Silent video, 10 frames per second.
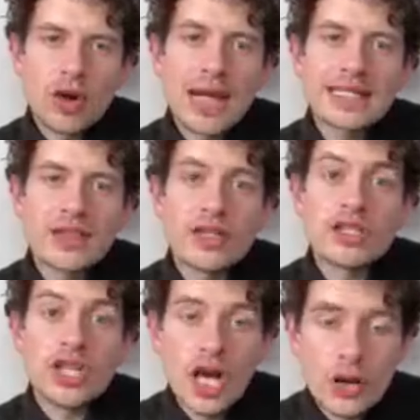lighten the
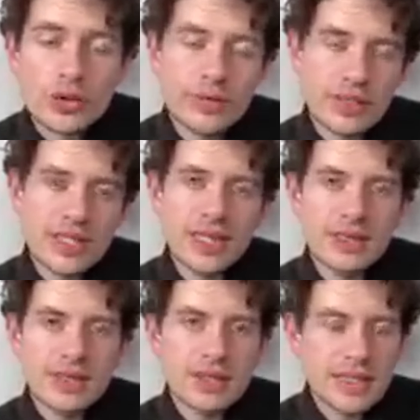tone of the
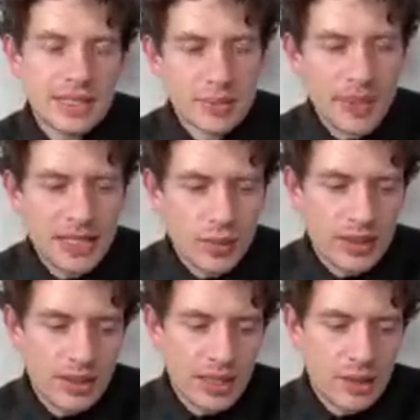tint. So this is the best way
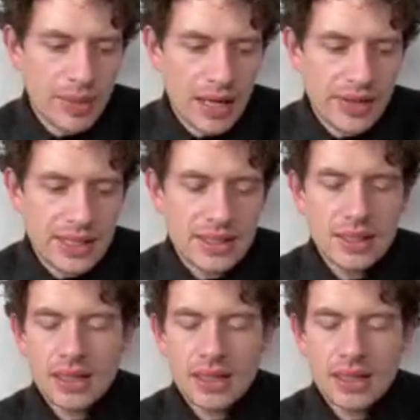to think about this.